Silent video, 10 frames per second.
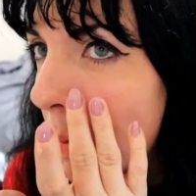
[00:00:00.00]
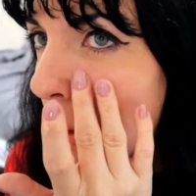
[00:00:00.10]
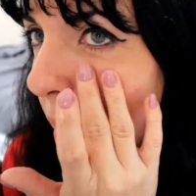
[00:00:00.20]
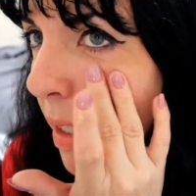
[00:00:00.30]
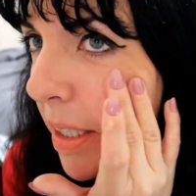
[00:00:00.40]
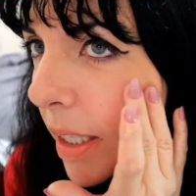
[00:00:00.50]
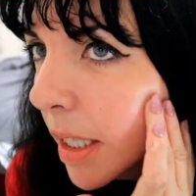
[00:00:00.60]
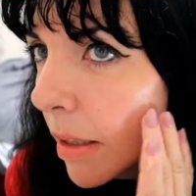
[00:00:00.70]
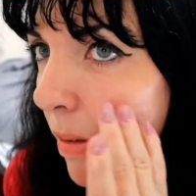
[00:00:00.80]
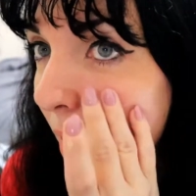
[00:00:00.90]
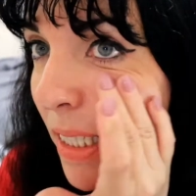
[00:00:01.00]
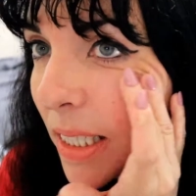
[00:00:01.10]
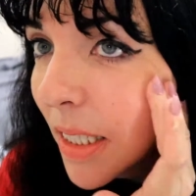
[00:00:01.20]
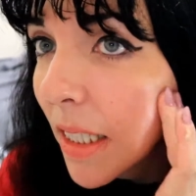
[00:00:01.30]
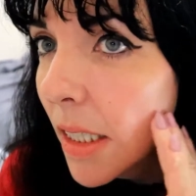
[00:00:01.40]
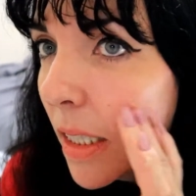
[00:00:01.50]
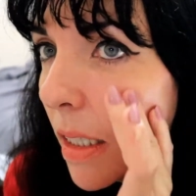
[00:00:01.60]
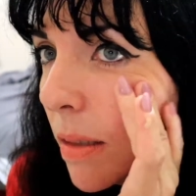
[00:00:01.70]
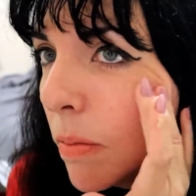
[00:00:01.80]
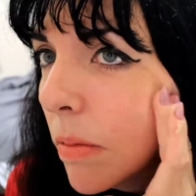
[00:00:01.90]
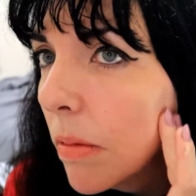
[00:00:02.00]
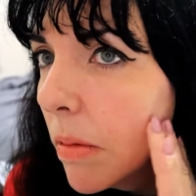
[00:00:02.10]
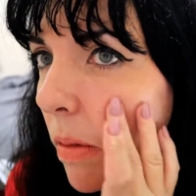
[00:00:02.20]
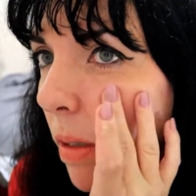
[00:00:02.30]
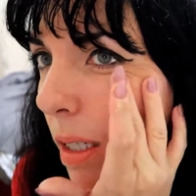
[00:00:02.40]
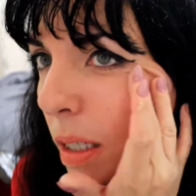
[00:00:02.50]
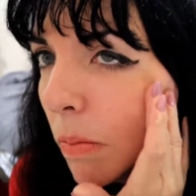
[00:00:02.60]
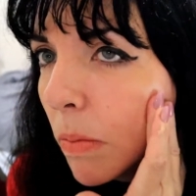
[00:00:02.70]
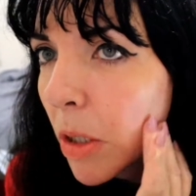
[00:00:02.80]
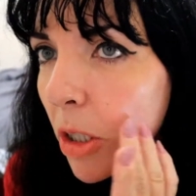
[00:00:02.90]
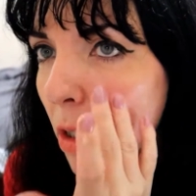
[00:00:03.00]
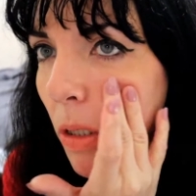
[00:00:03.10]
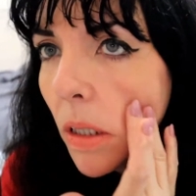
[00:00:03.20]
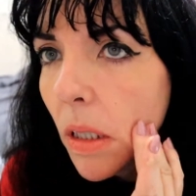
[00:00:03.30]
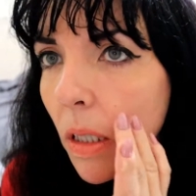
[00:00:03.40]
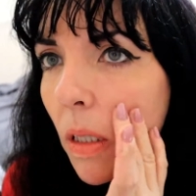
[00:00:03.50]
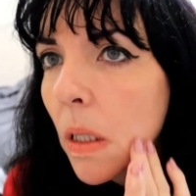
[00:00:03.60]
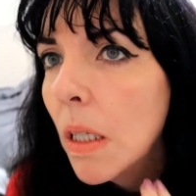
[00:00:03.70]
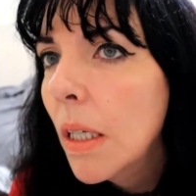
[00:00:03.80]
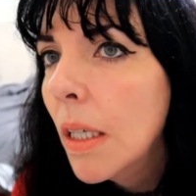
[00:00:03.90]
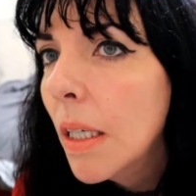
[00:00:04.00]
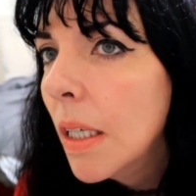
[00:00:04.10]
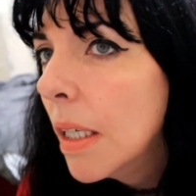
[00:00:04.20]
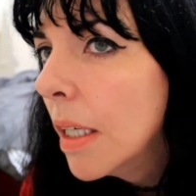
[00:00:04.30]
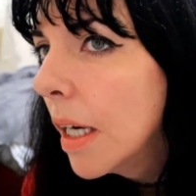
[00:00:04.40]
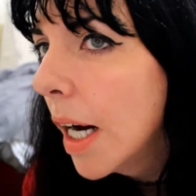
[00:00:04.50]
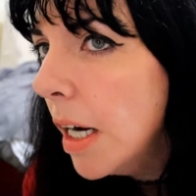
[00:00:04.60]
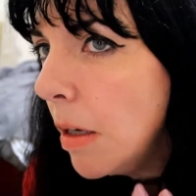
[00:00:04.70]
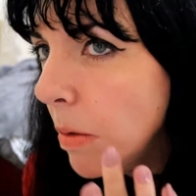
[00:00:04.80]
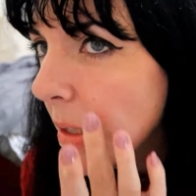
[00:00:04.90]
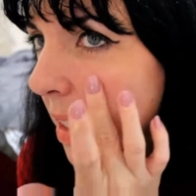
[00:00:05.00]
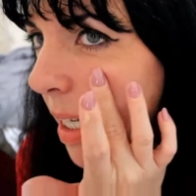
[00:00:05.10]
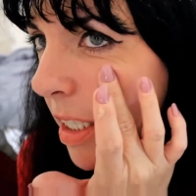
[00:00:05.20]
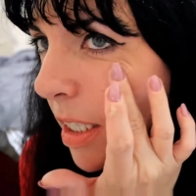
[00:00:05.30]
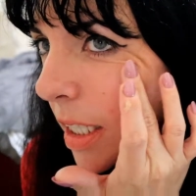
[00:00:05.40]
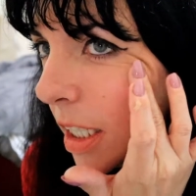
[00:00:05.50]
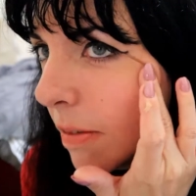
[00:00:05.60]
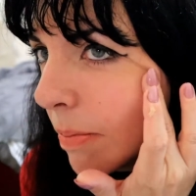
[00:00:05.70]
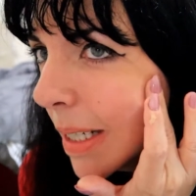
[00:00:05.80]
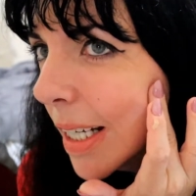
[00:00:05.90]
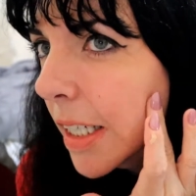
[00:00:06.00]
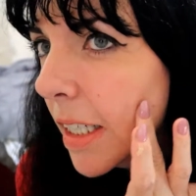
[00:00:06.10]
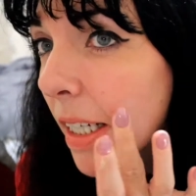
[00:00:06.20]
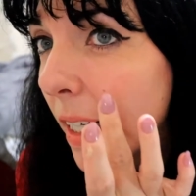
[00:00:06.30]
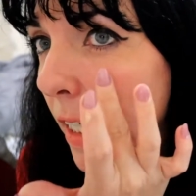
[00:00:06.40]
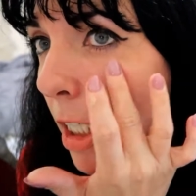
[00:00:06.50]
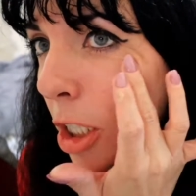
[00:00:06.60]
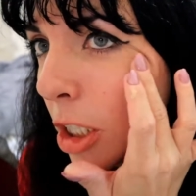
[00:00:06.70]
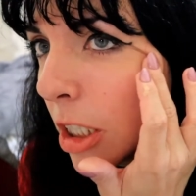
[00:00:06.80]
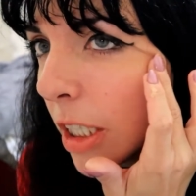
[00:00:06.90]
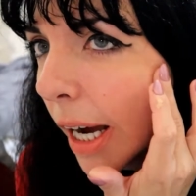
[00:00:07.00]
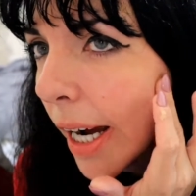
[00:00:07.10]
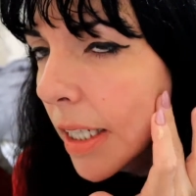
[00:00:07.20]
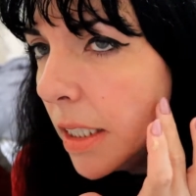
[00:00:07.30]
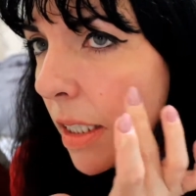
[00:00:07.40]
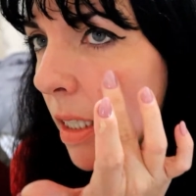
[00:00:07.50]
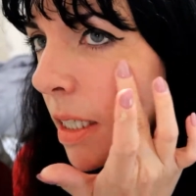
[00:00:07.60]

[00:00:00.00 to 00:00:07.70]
Because I can't really see much. Oh, it's actually giving me like a shine.